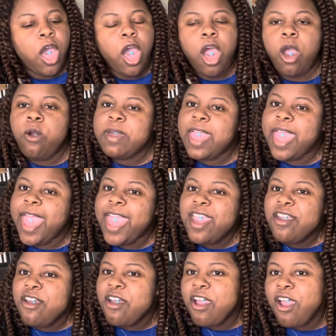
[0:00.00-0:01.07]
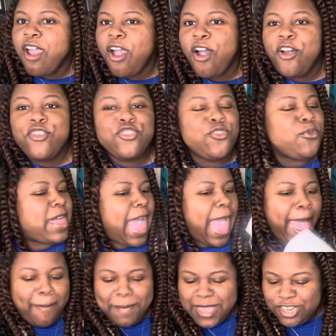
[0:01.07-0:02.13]
Okay, girl, you
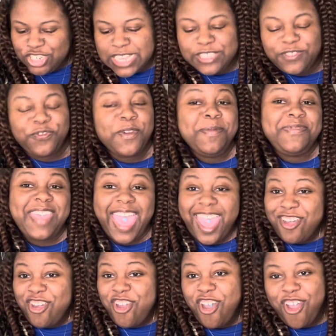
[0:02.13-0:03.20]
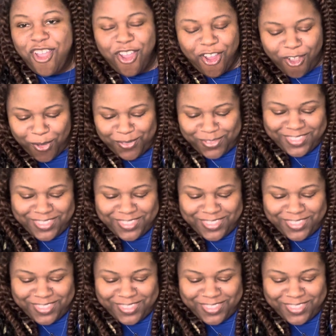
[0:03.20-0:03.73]
got me just from that, girl.